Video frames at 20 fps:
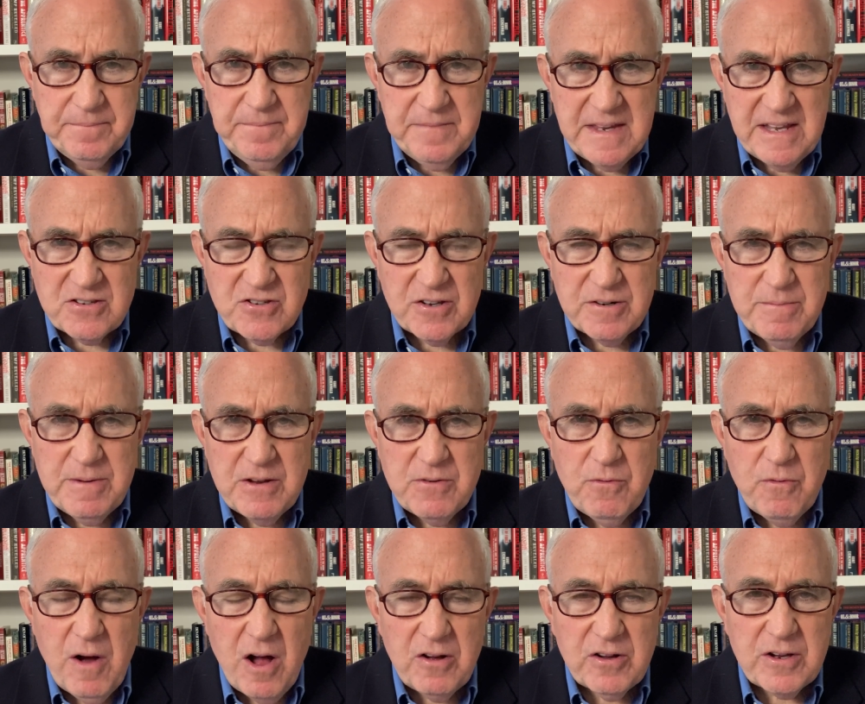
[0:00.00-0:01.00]
He's going to be
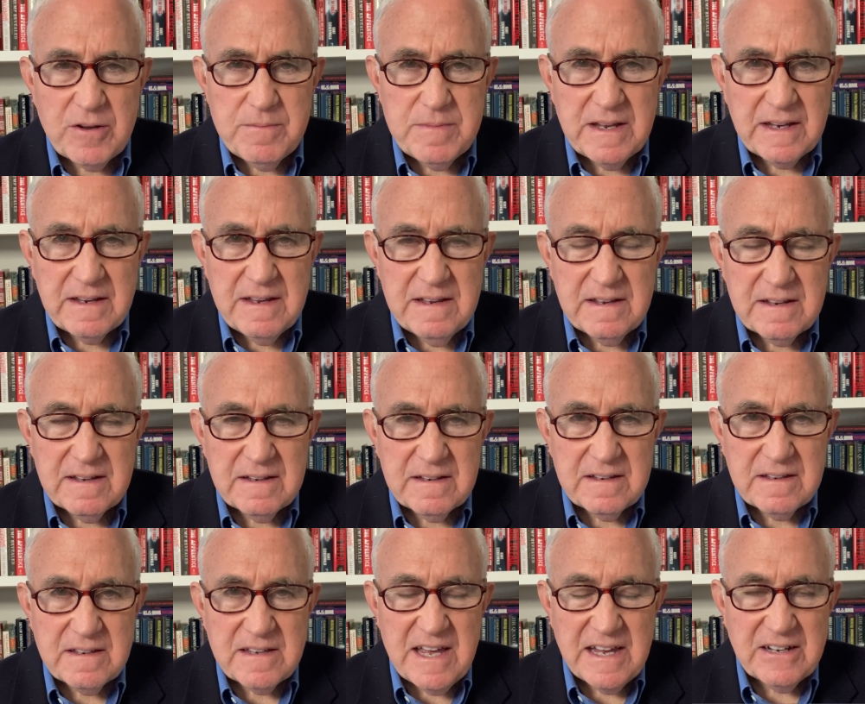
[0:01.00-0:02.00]
welcoming
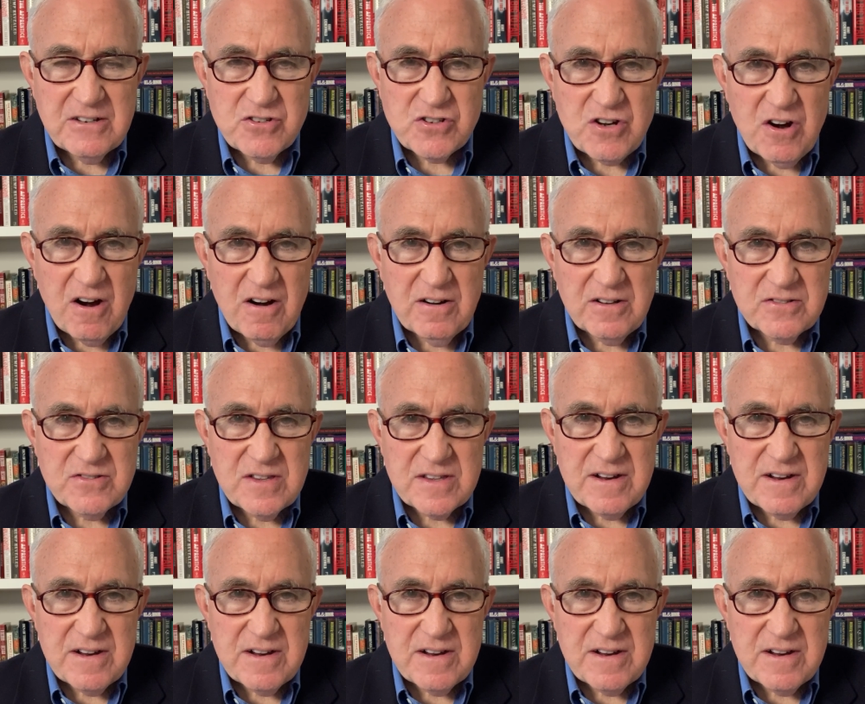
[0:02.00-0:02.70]
King Charles